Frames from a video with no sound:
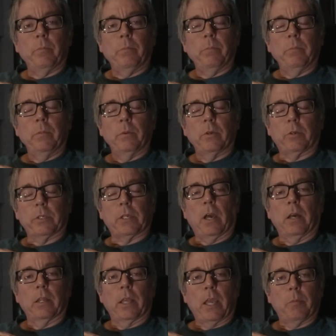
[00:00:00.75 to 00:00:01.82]
I'm Chris
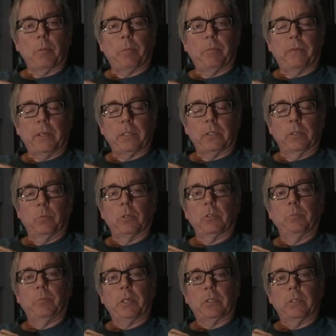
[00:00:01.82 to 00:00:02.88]
Conlee. I'm a professional
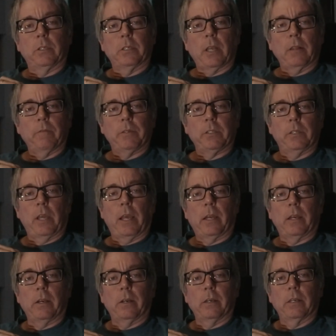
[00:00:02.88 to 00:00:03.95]
motion picture and television
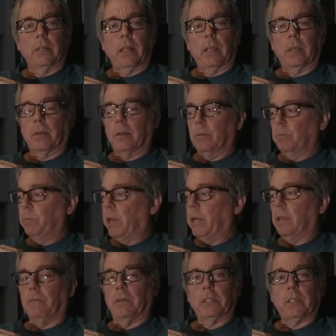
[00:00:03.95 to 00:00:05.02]
editor, and like
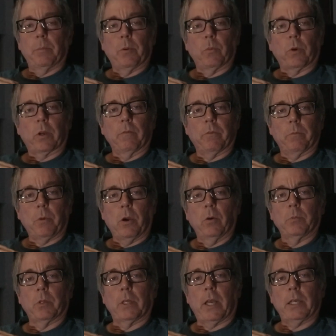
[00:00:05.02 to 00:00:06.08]
many of us, I've been working from
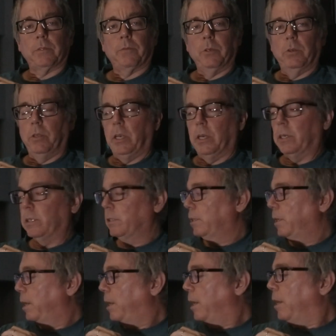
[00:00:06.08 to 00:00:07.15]
home the last few
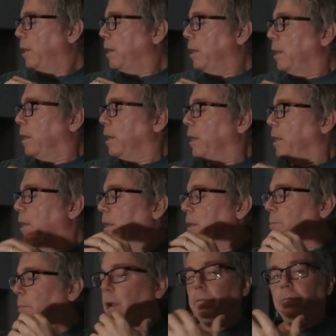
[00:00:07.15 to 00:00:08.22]
years.
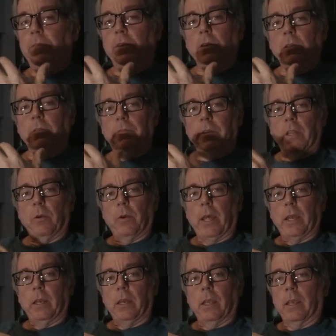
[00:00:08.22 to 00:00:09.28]
In my field of video
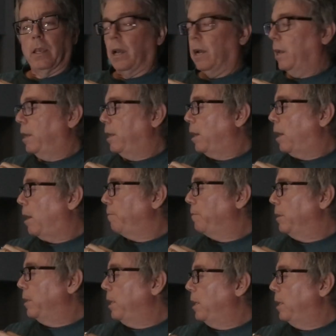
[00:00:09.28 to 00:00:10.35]
editing, I
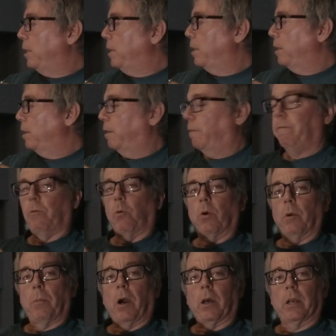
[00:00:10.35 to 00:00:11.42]
often need a
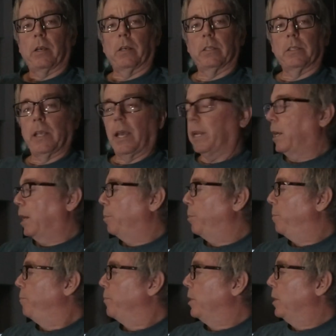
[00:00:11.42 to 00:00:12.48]
four monitor
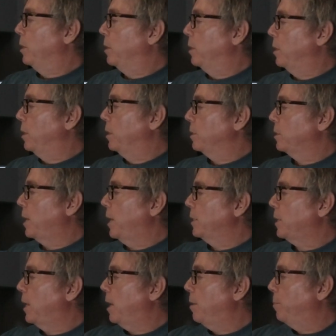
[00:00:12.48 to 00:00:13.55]
setup. And in this
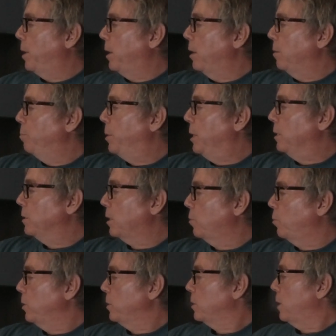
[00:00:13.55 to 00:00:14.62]
case, I have my bins
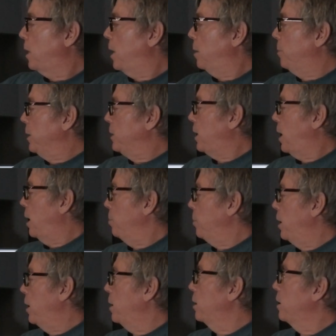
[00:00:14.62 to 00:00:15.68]
on one side, my
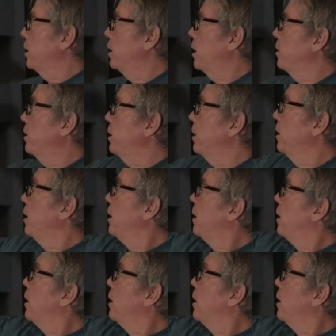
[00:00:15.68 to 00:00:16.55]
timeline on another,